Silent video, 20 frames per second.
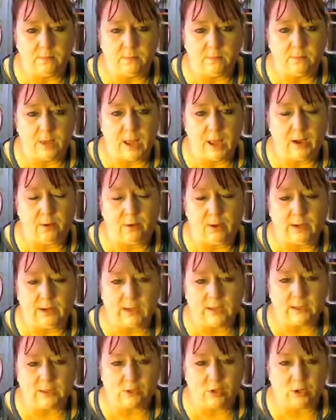how I
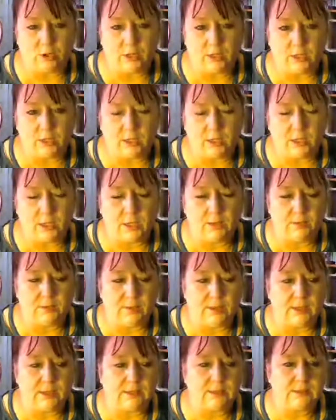got started and
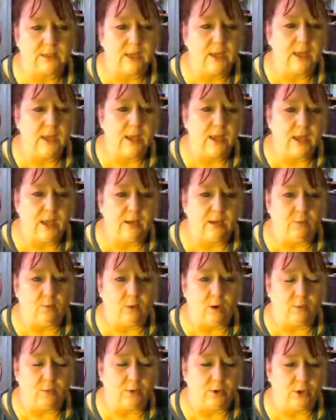things and
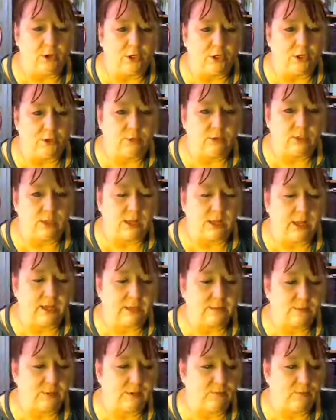what we're going to do in the
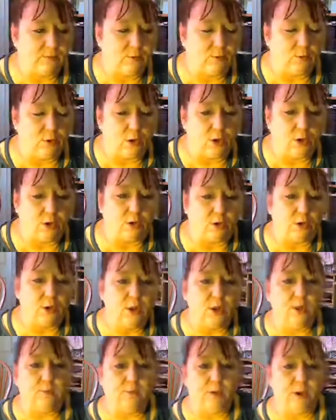class. But if you will all
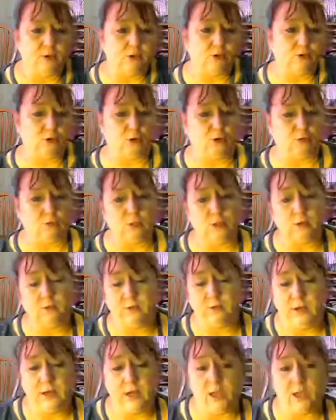post your own little
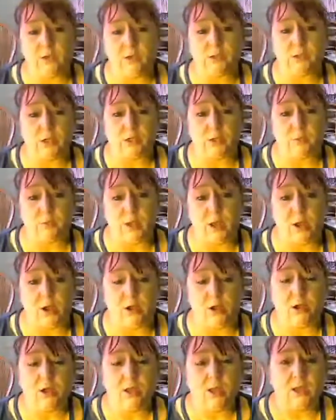videos so that we
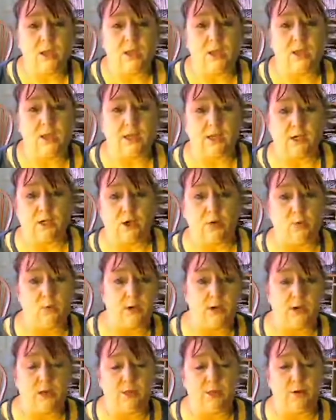all can get to know one
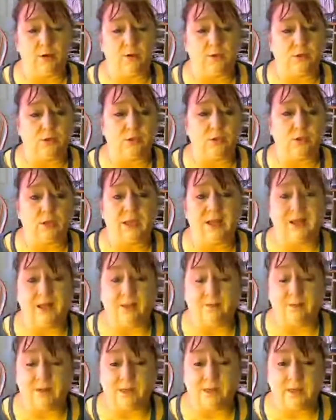another. There's only
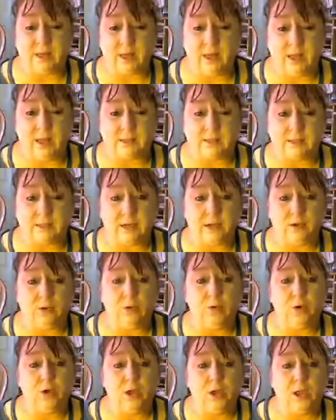11 in the class
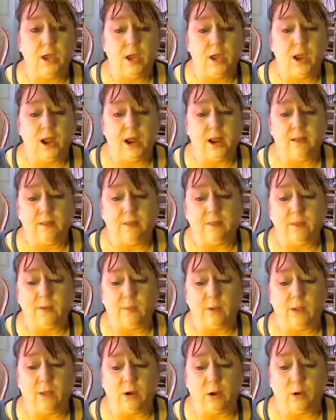now, and then
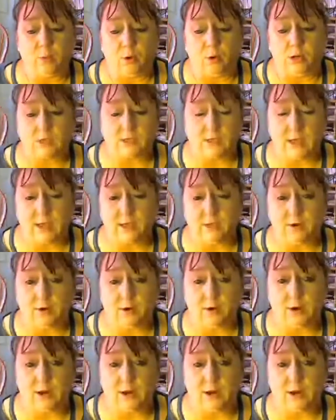we can all work together